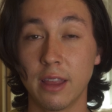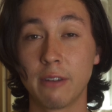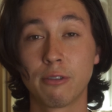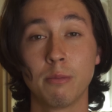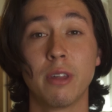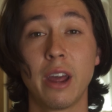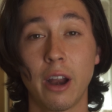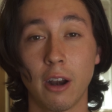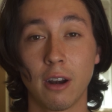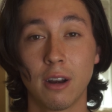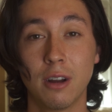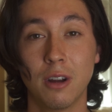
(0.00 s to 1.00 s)
then from
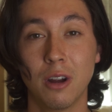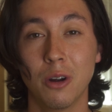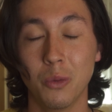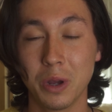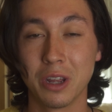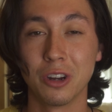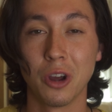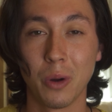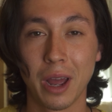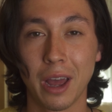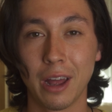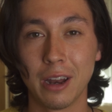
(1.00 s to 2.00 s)
there, we can go
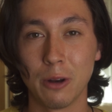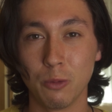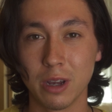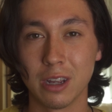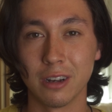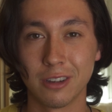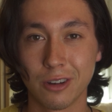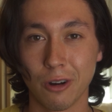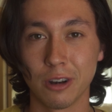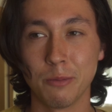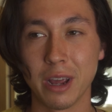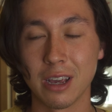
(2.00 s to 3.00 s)
ahead and we can
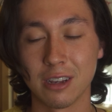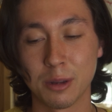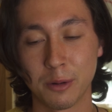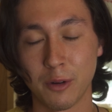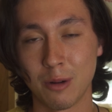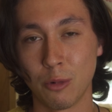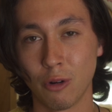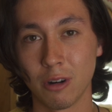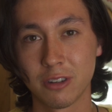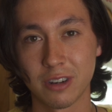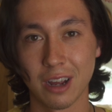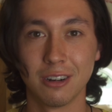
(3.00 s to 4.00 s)
start making some of our more
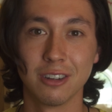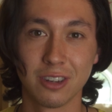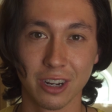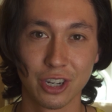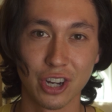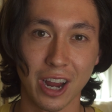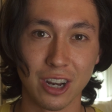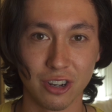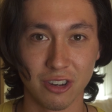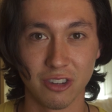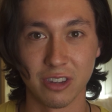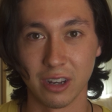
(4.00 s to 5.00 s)
stylistic
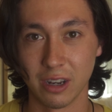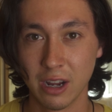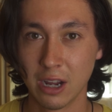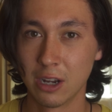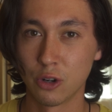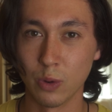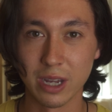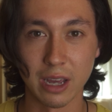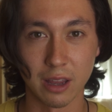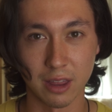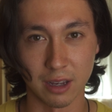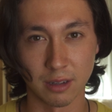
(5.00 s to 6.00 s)
changes and
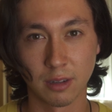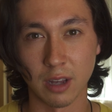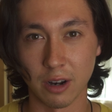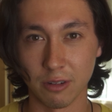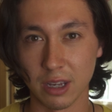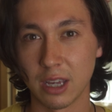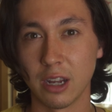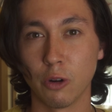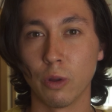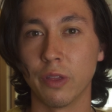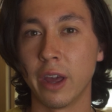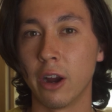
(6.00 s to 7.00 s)
tweaking things subtly
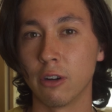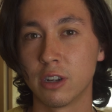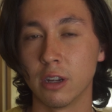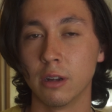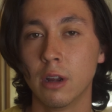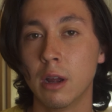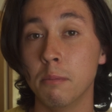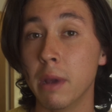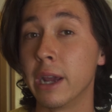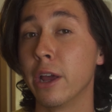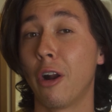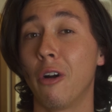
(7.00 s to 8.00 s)
here and there to
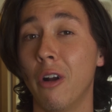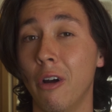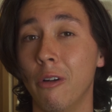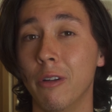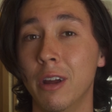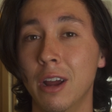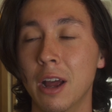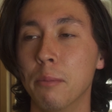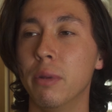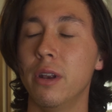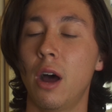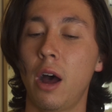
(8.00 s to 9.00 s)
make it our own.
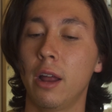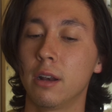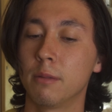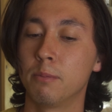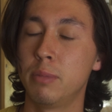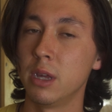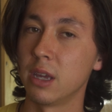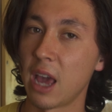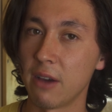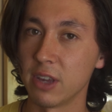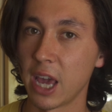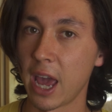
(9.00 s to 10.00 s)
But not being
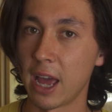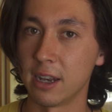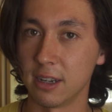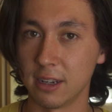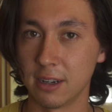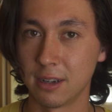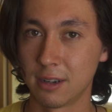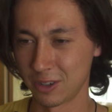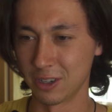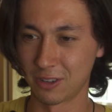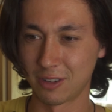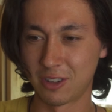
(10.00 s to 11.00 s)
heavy-handed,
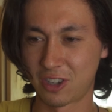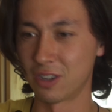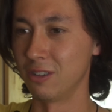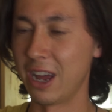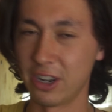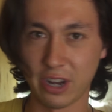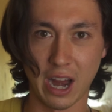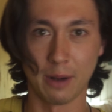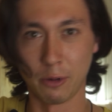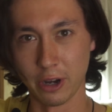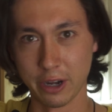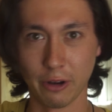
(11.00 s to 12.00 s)
just
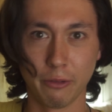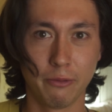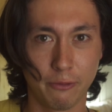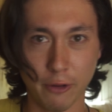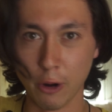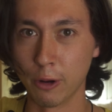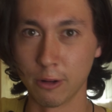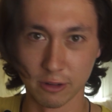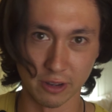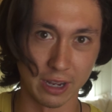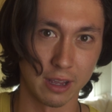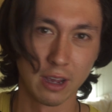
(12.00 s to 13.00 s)
sledgehammering your photos
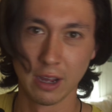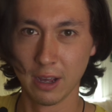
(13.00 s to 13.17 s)
like